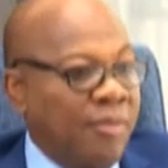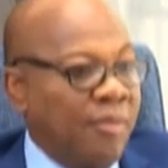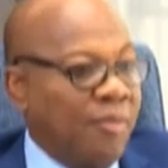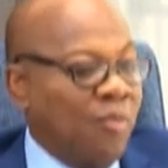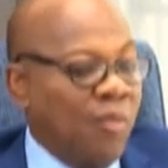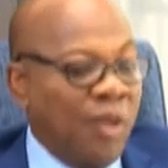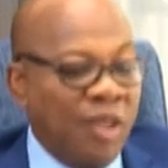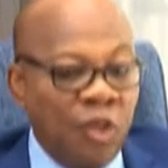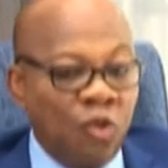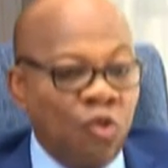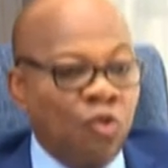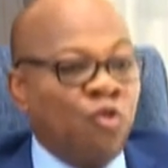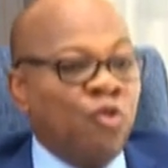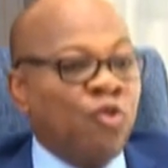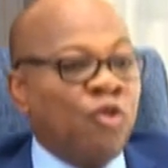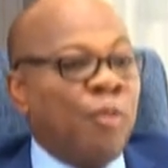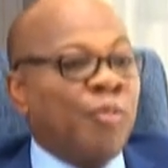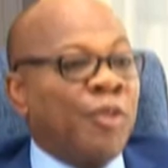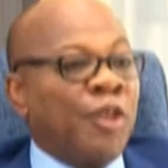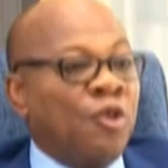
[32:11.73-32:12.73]
We need to do
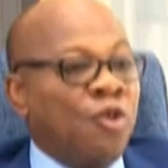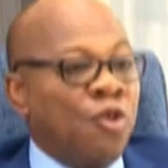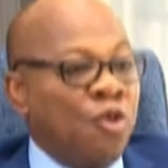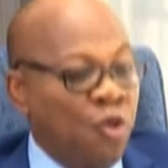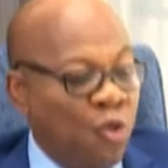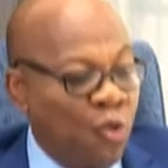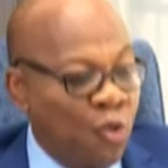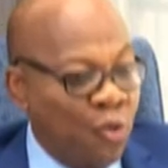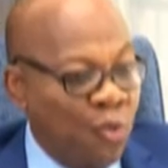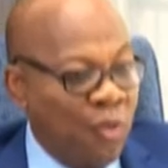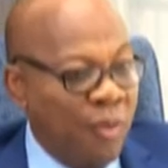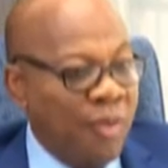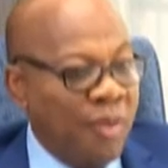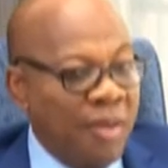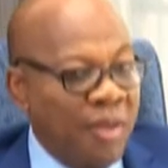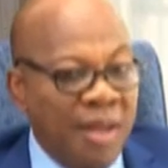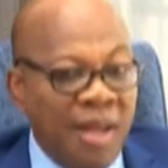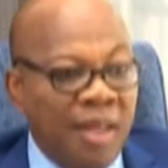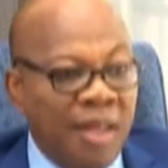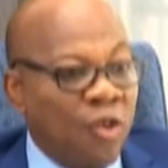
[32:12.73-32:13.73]
something new.
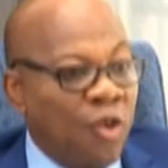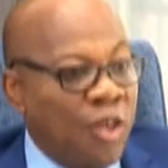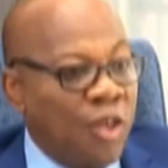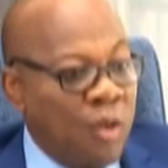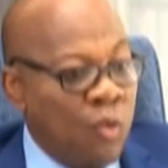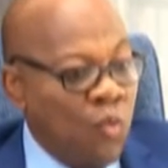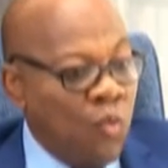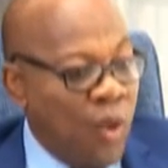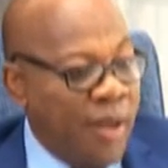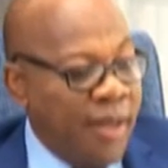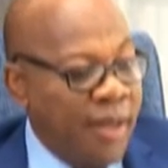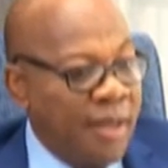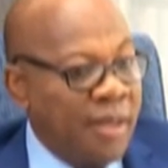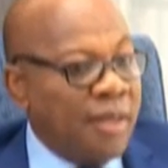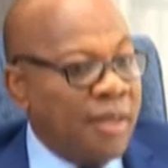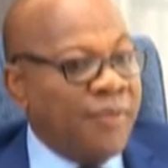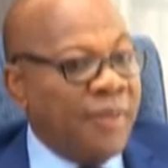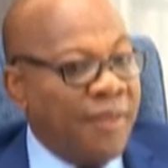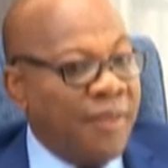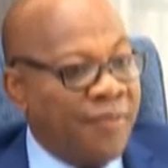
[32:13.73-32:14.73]
And the only way
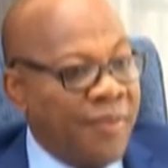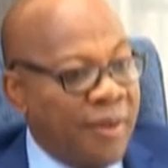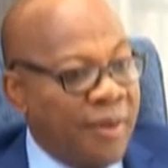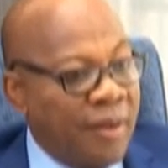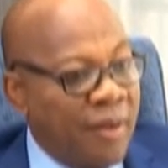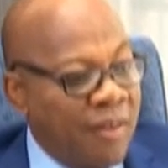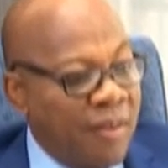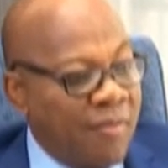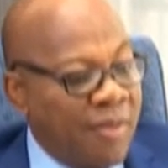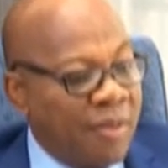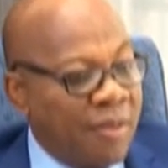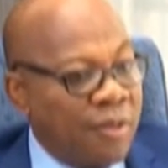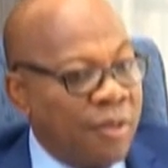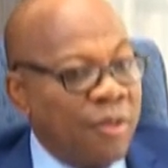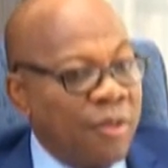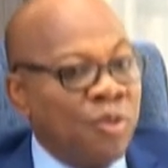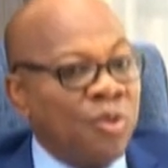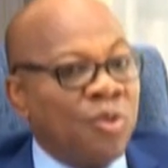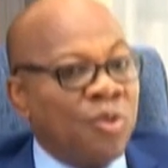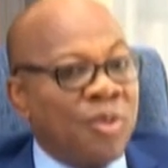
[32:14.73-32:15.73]
is for the federal government
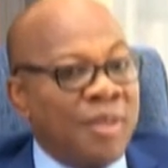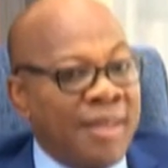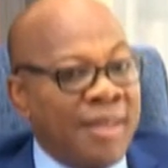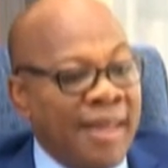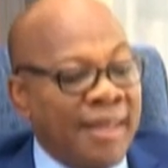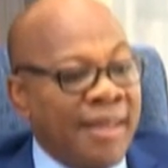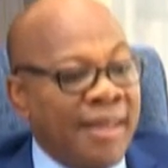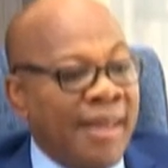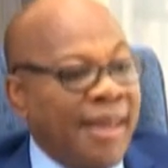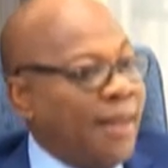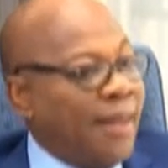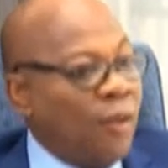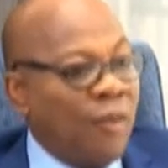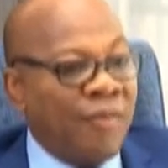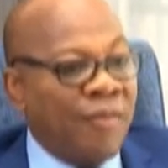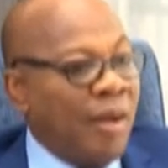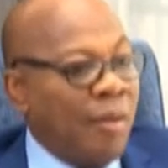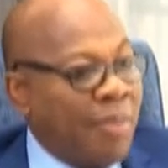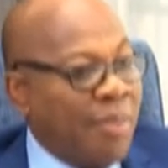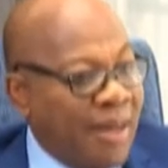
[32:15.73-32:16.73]
to get the hell off
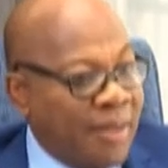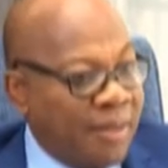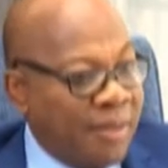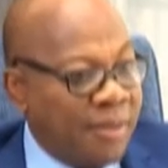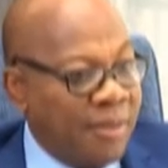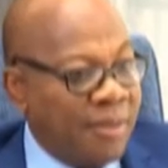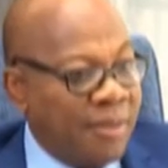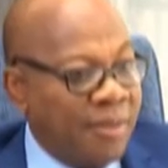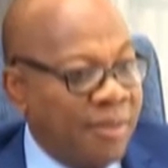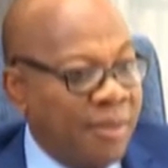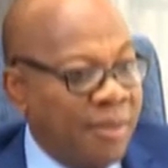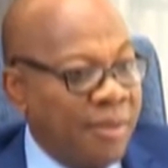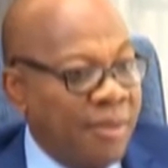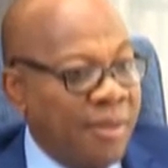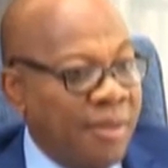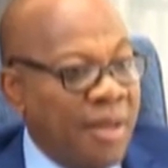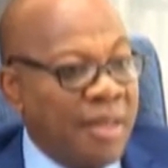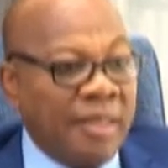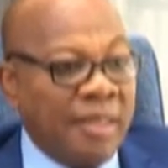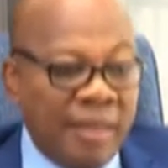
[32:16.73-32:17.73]
our backs
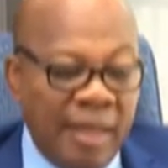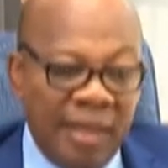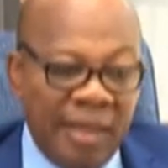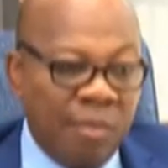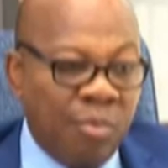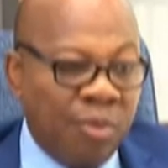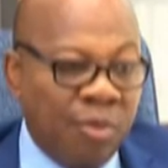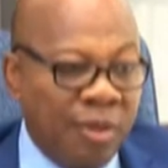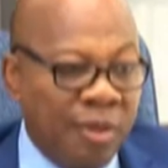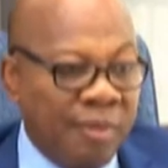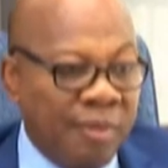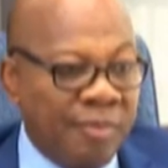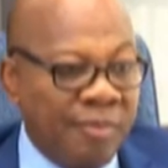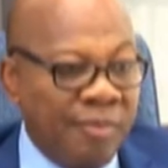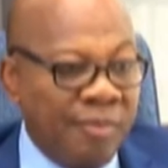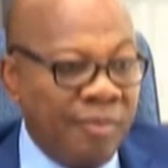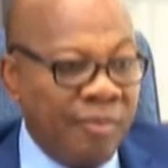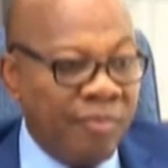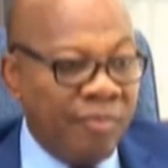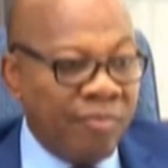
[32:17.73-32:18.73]
and stay in Abuja
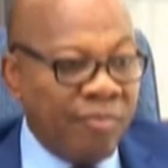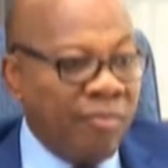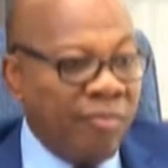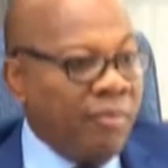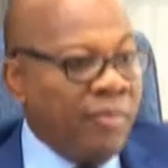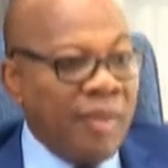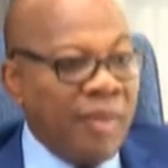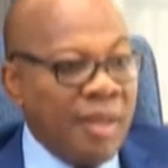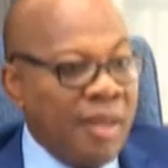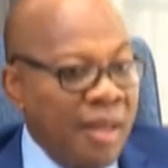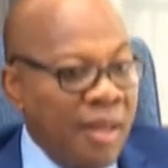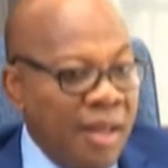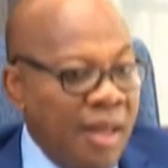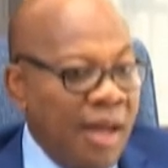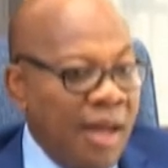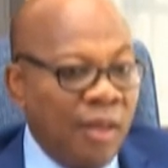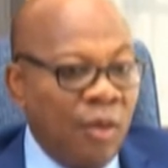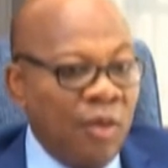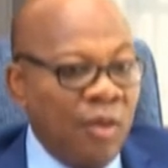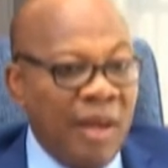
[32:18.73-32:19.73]

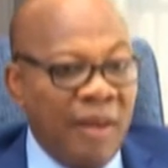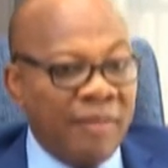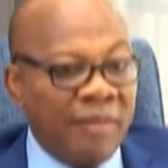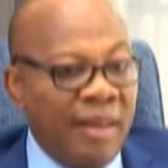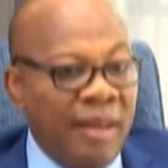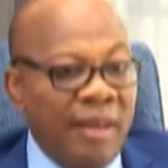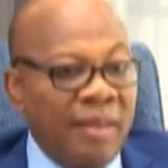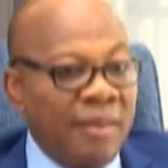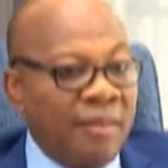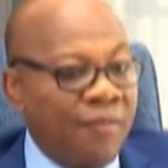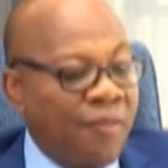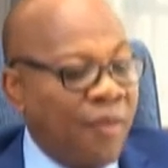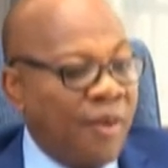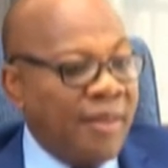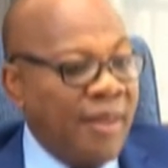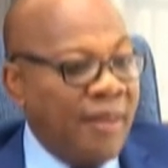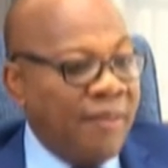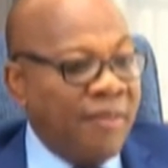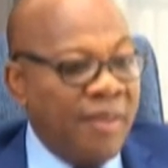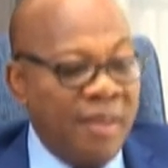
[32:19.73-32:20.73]
and look after foreign
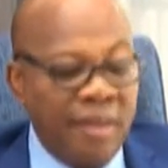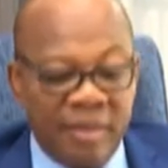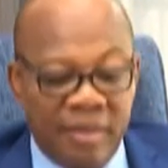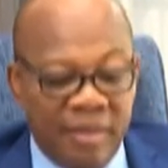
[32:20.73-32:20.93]
affairs,